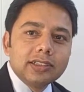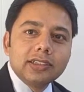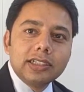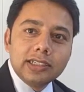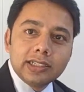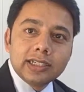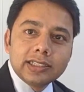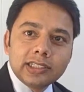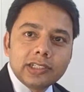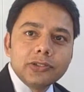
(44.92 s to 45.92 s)
India
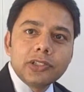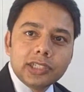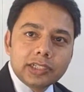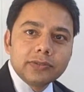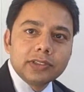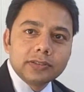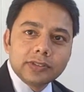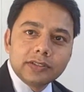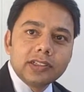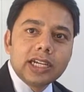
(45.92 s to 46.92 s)
has a huge network,
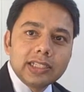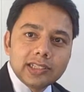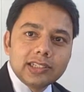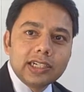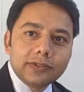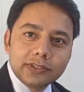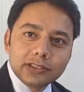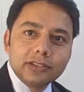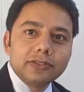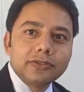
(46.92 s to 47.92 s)
one of the largest
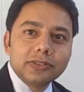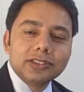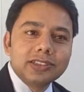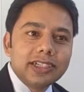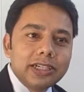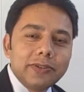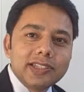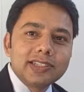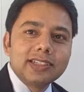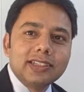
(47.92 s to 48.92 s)
network of
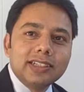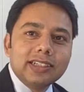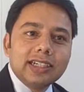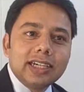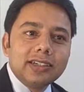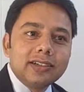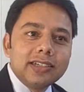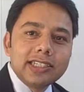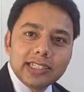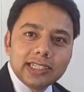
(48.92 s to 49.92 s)
railways. And
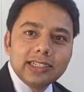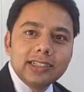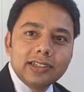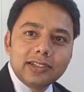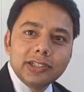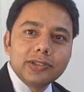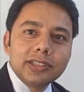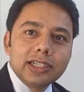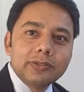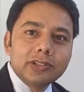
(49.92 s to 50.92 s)
recycling and
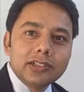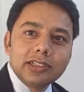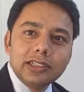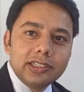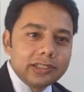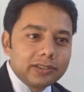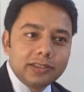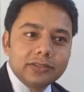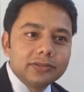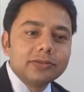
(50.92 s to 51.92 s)
reusing that water can,
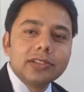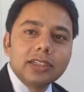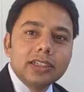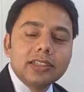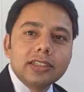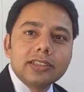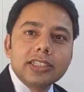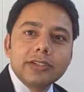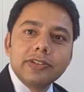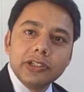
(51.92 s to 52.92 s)
you know,
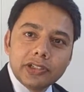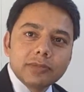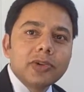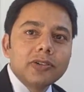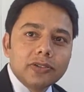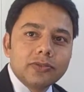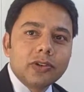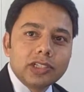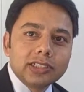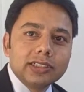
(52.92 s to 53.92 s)
save huge amount of
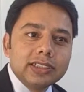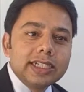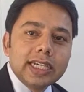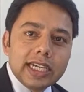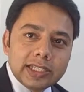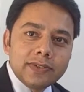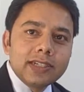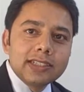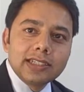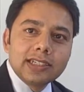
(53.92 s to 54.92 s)
water, as well
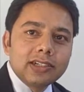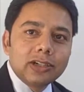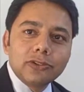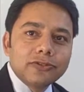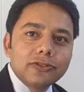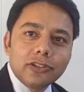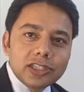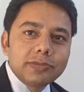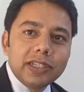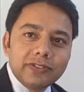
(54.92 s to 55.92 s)
as there are a lot of
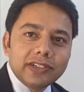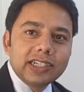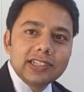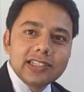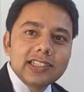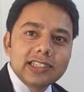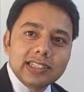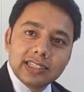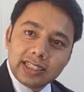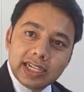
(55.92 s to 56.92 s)
cost-benefit
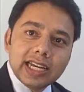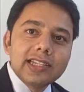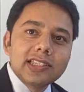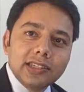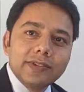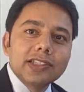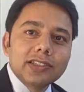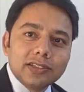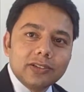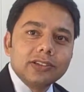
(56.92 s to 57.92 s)
analysis and
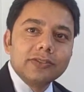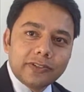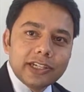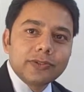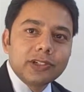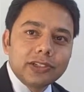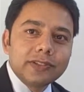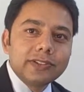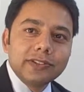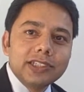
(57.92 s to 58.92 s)
savings on the fresh water
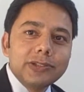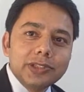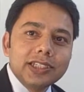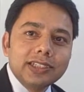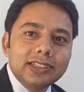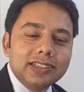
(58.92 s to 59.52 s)
which we are using.